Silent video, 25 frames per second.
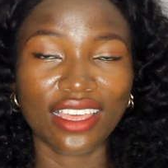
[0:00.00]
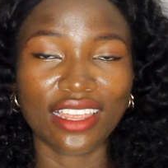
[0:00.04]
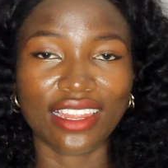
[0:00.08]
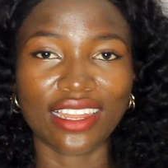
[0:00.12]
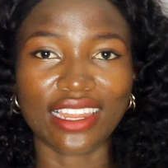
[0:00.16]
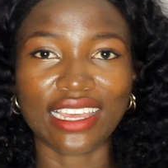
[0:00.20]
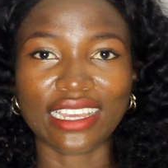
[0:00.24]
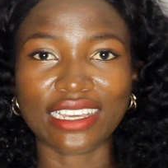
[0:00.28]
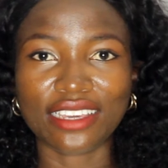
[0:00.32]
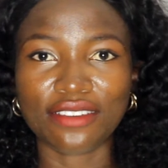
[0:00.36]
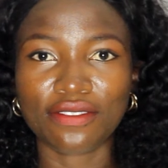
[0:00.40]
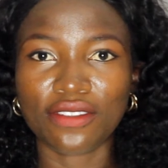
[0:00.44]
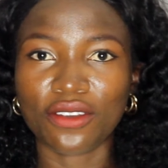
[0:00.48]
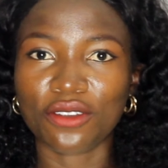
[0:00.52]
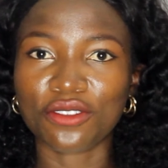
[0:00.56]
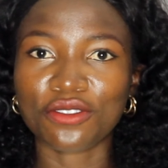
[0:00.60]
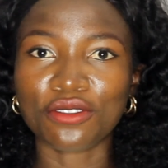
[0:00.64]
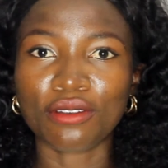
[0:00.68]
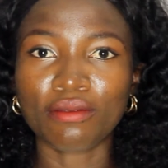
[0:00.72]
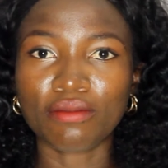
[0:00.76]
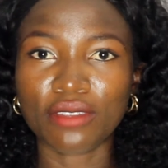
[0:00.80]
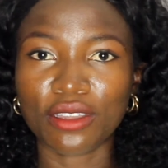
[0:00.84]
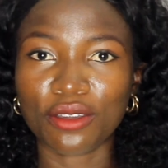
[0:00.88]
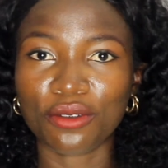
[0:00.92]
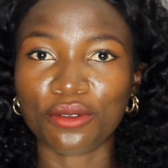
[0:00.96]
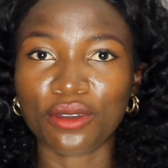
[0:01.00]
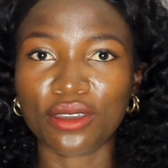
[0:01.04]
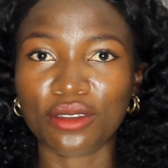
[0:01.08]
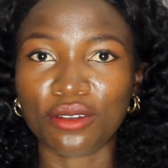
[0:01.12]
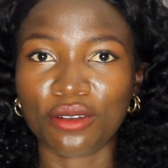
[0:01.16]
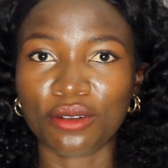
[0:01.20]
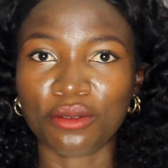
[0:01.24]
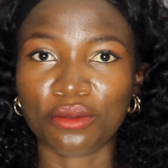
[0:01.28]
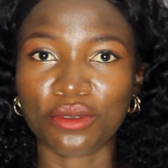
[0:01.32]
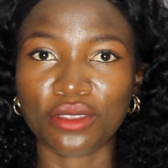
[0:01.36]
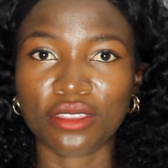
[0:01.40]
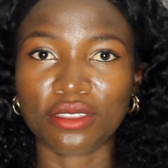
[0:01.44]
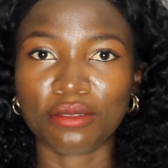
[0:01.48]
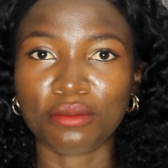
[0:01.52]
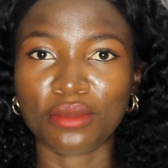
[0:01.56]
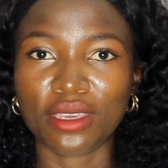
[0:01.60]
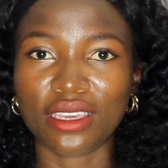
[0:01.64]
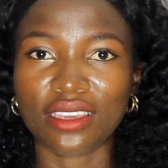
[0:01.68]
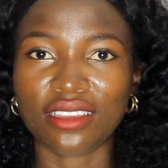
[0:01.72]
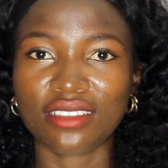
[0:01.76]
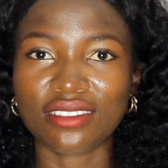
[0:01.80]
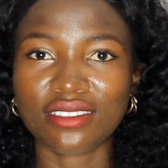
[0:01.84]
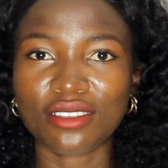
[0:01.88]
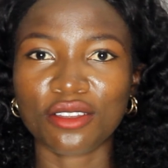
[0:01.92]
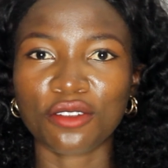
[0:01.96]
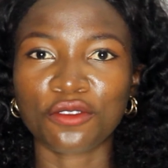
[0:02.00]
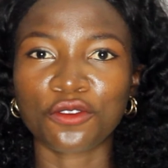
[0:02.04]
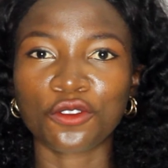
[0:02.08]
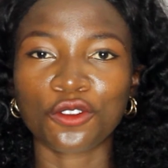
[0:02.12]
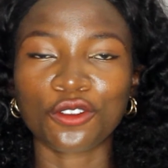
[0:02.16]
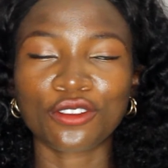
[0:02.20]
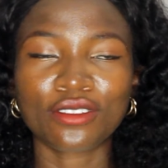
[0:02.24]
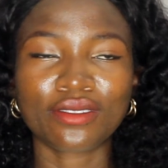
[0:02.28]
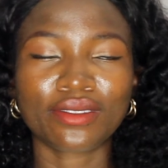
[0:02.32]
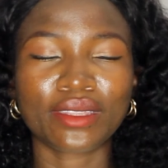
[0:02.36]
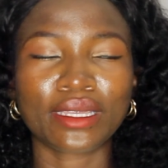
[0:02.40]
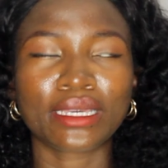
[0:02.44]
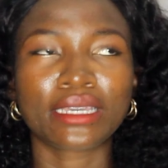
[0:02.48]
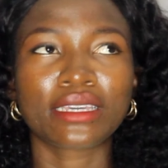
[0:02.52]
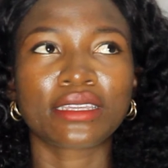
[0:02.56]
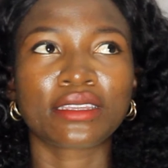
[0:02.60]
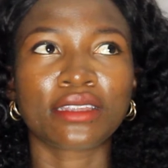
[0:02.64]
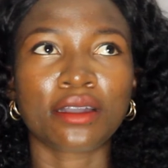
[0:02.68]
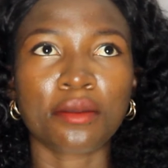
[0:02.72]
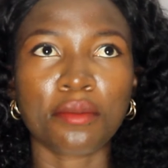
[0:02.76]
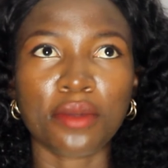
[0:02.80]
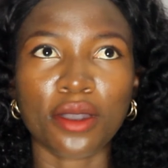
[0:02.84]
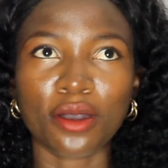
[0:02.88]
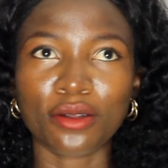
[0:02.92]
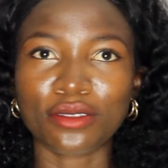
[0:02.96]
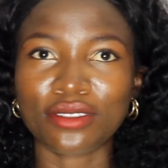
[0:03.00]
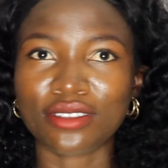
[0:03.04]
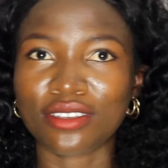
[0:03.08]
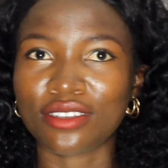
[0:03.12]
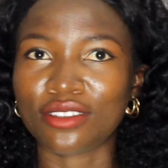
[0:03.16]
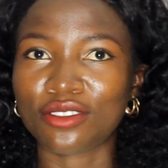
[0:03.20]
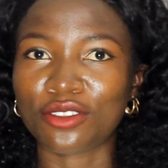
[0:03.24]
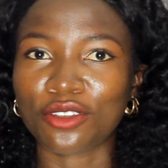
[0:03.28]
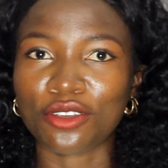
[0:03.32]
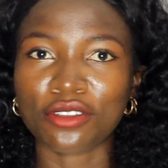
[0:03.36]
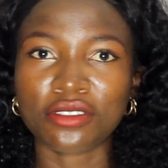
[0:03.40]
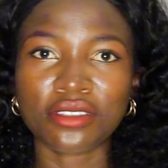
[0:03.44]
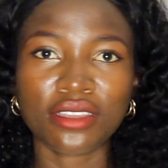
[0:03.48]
Like, if there's something going on with me, instead of just thinking about it,